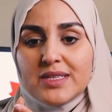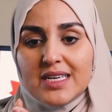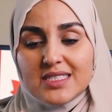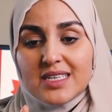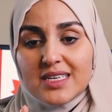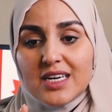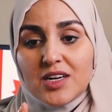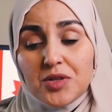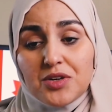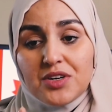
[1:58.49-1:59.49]
a
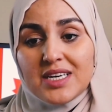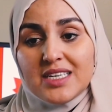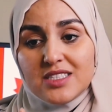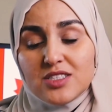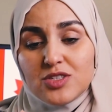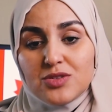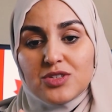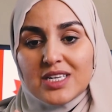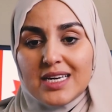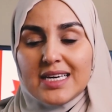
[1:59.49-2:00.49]
designated learning
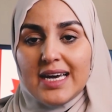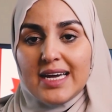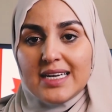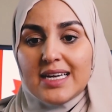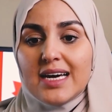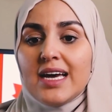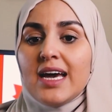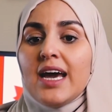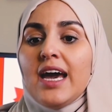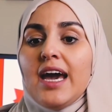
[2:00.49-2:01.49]
institution in Canada,
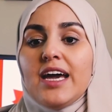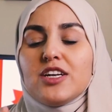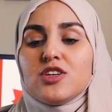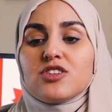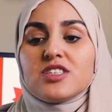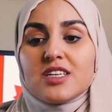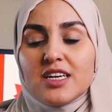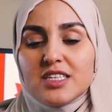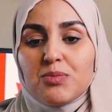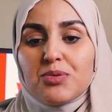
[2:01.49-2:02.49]
and your study